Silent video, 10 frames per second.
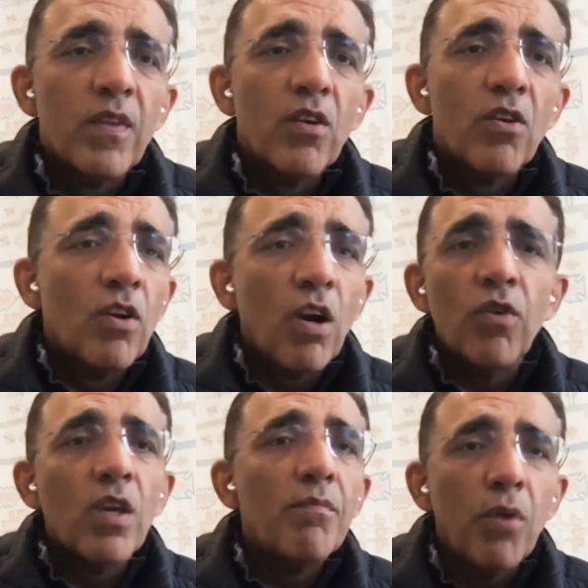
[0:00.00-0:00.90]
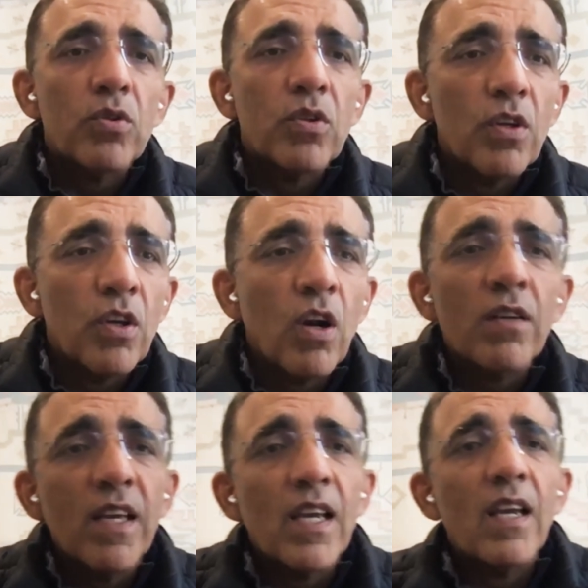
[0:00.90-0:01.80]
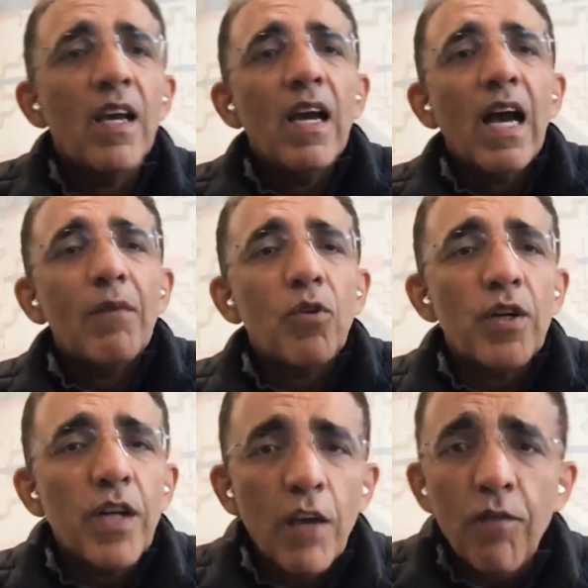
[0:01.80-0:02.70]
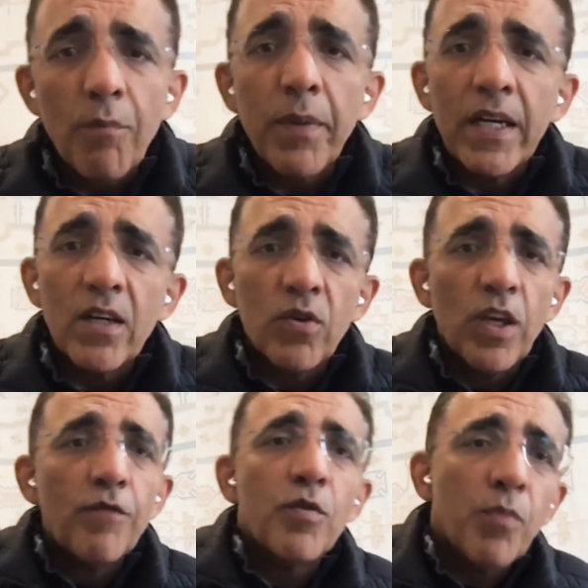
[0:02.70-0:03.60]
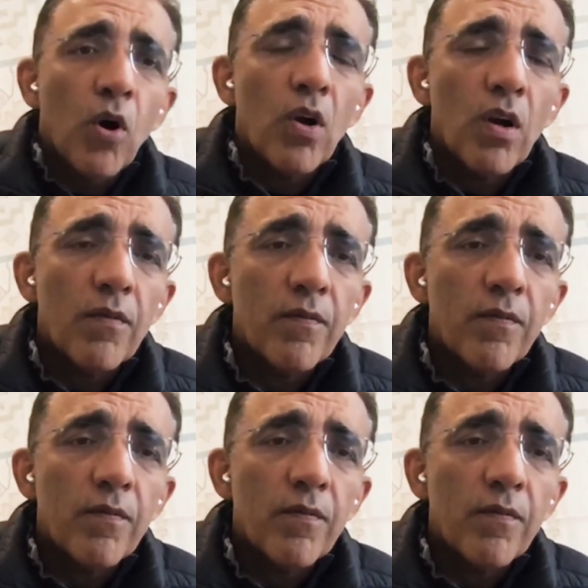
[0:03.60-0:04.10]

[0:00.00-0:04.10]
You're not doing both. You're not saying, I'm going to take from Peter to give to Paul.